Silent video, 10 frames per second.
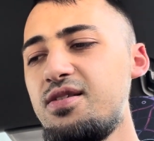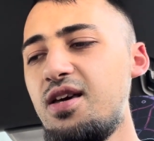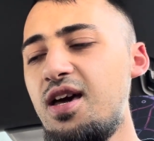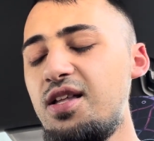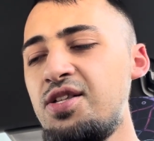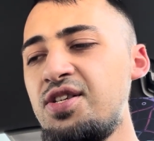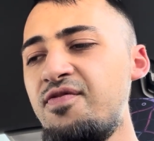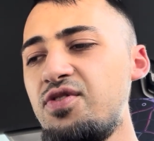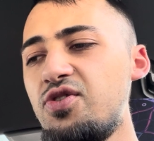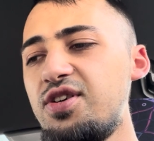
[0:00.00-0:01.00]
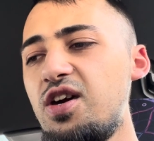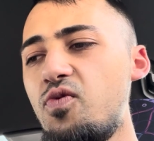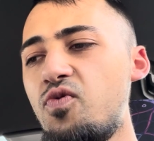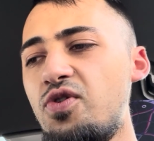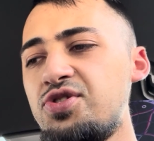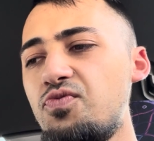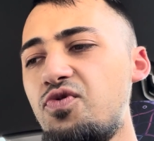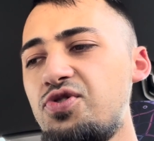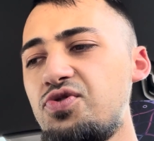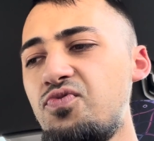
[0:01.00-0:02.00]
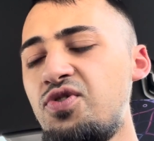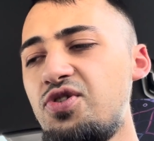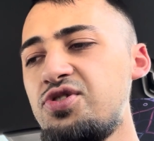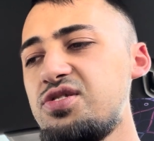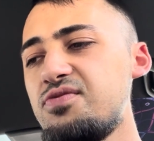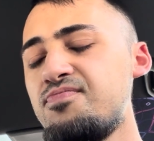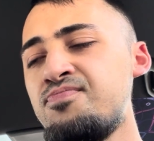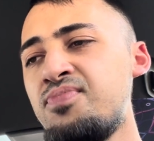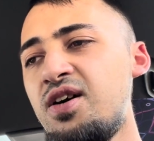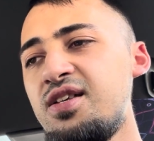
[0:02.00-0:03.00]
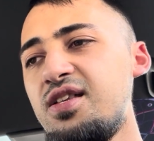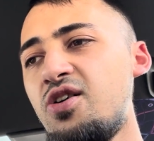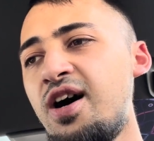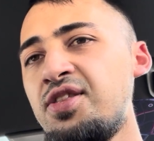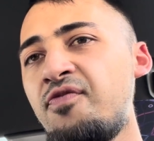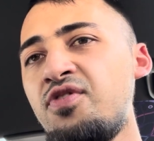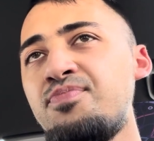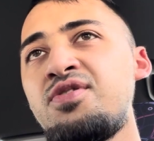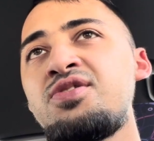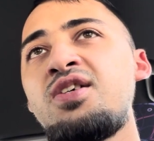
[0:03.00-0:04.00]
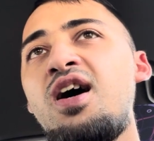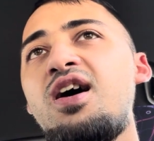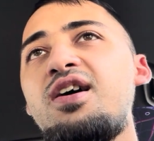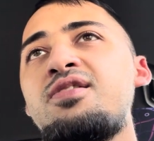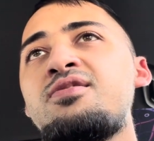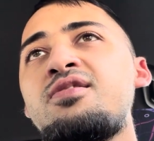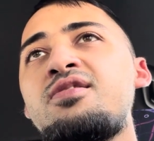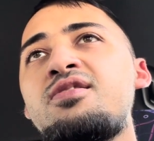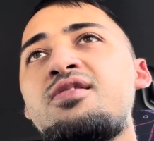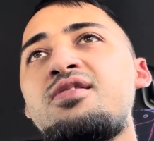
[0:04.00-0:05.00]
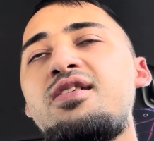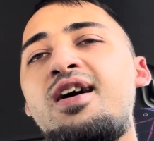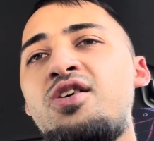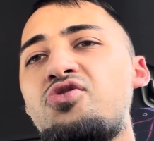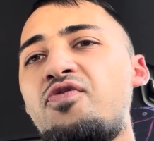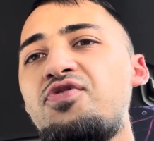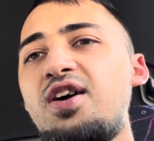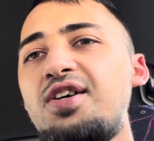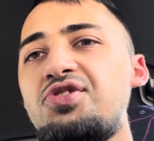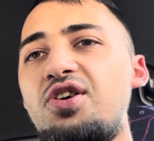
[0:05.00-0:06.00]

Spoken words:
and it's even going to get worse and worse and worse. But at the flip side, I don't know if you guys